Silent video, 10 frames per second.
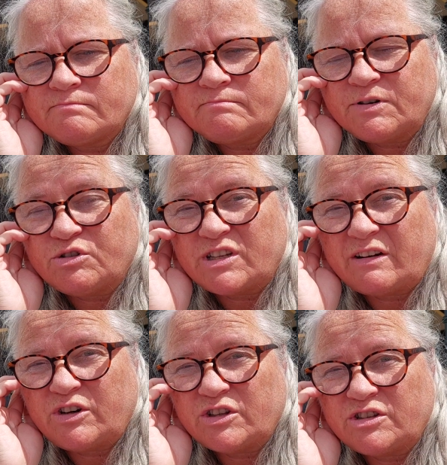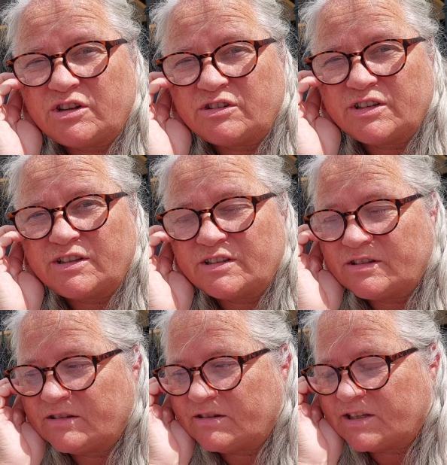because I have not started
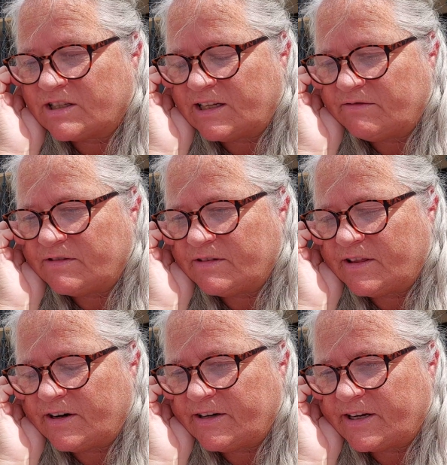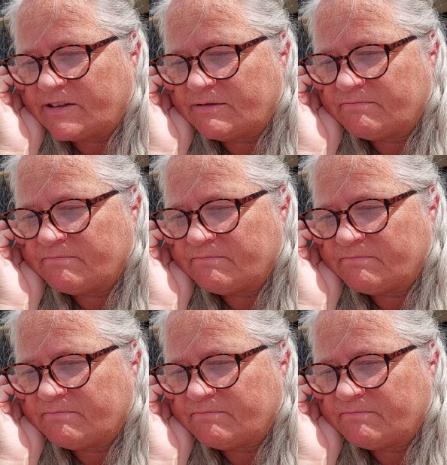the sleeve there yet,